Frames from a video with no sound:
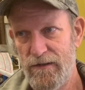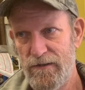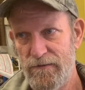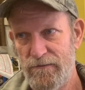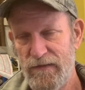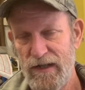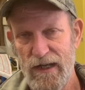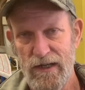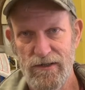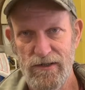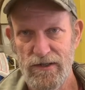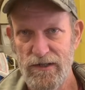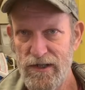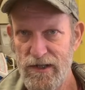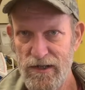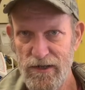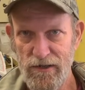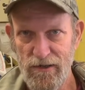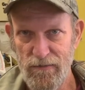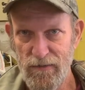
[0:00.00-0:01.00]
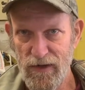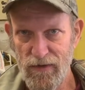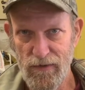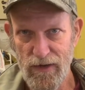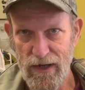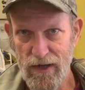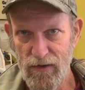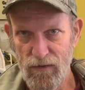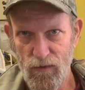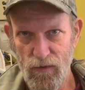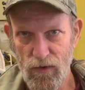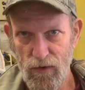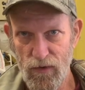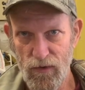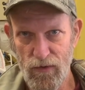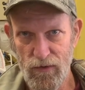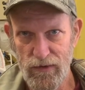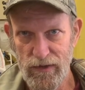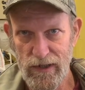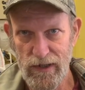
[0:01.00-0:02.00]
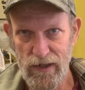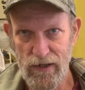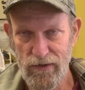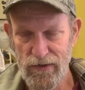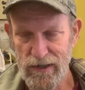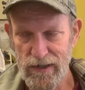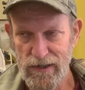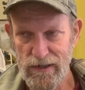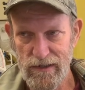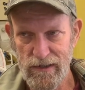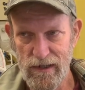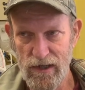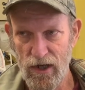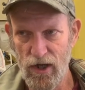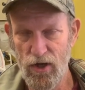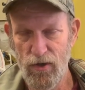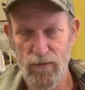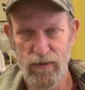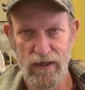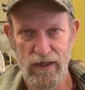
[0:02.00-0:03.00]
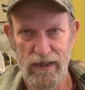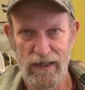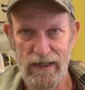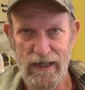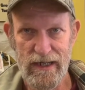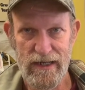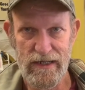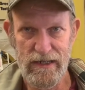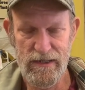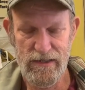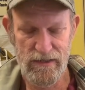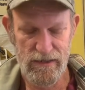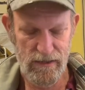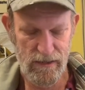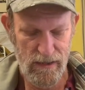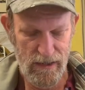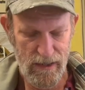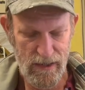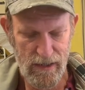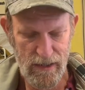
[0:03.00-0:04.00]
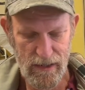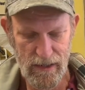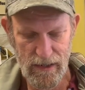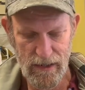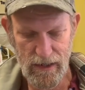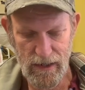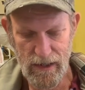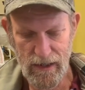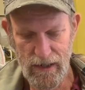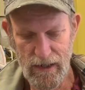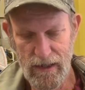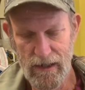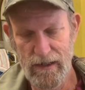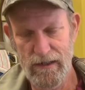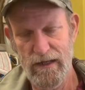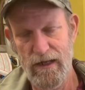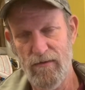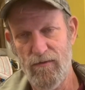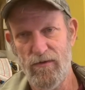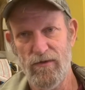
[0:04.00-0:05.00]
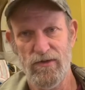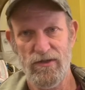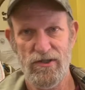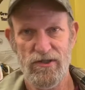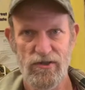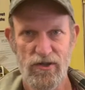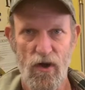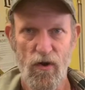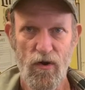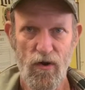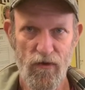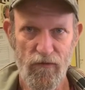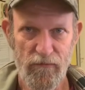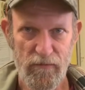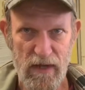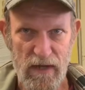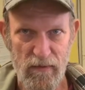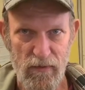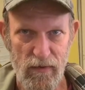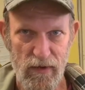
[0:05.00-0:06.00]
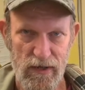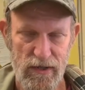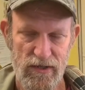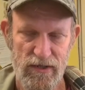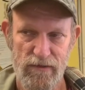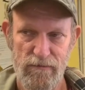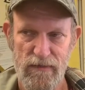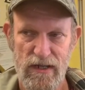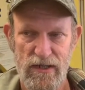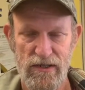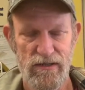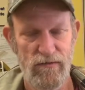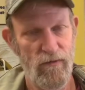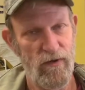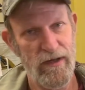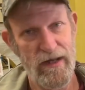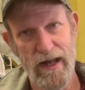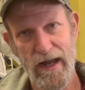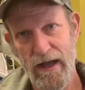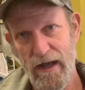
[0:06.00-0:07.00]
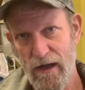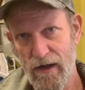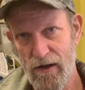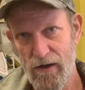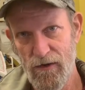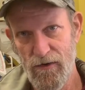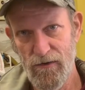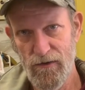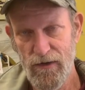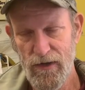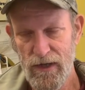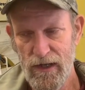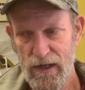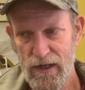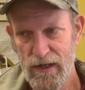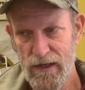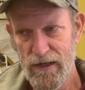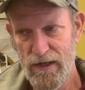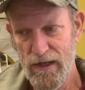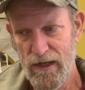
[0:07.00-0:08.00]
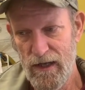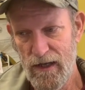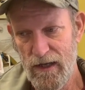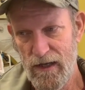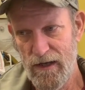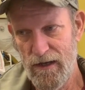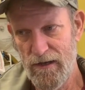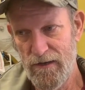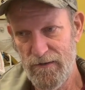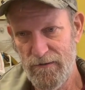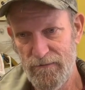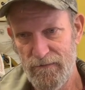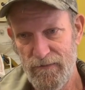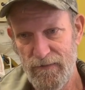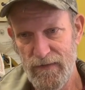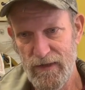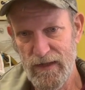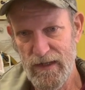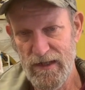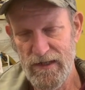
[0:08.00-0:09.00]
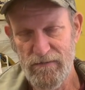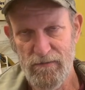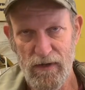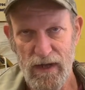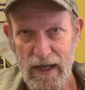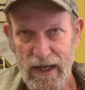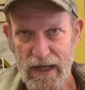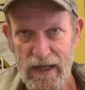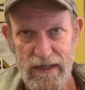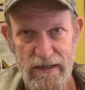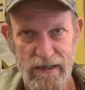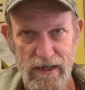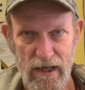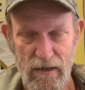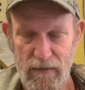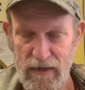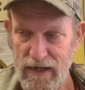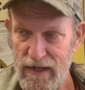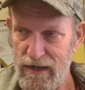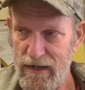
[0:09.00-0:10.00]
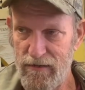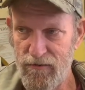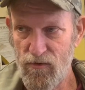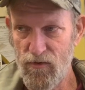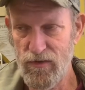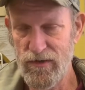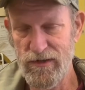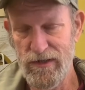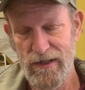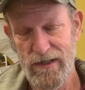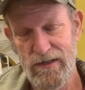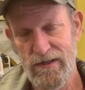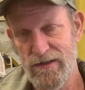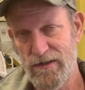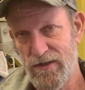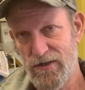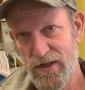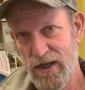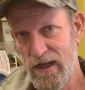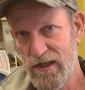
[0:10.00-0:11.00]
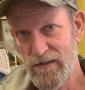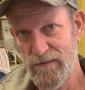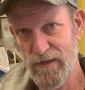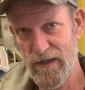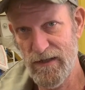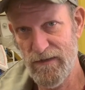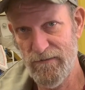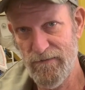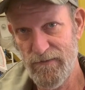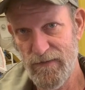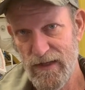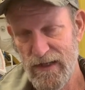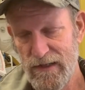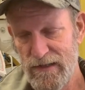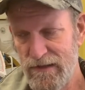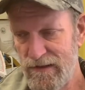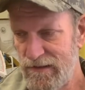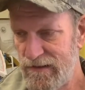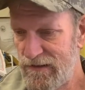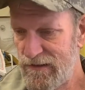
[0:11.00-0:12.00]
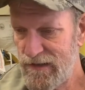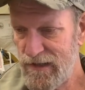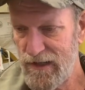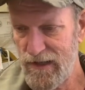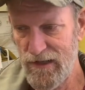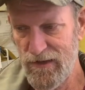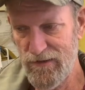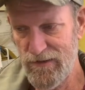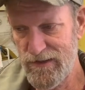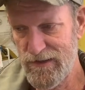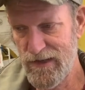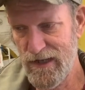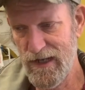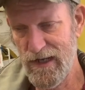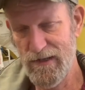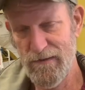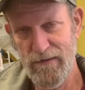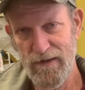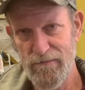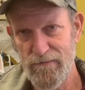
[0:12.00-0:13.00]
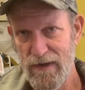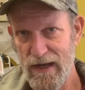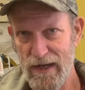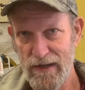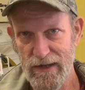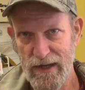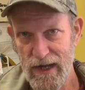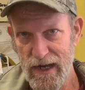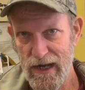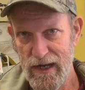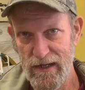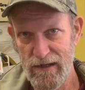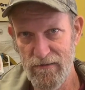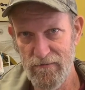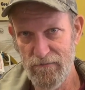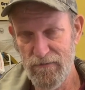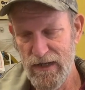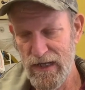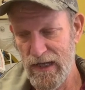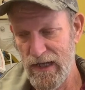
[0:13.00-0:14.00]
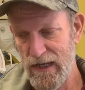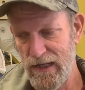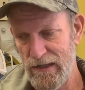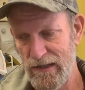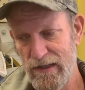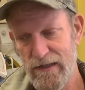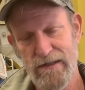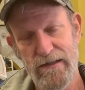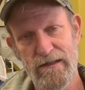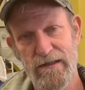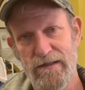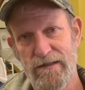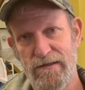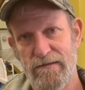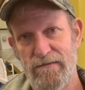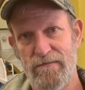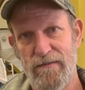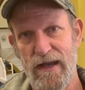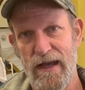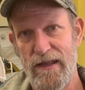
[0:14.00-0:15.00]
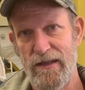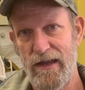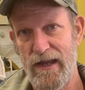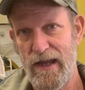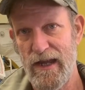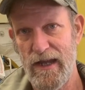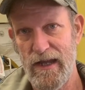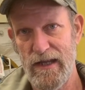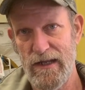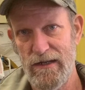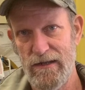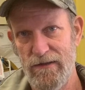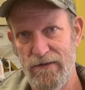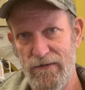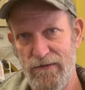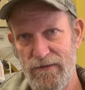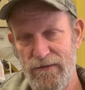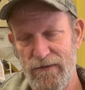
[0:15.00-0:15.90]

not just here but around the world. These global elitists, and they want to starve people into submission. Well, now this plague is coming, and of course this is a judgment. This is, this ain't by the hand of men. This is by the hand of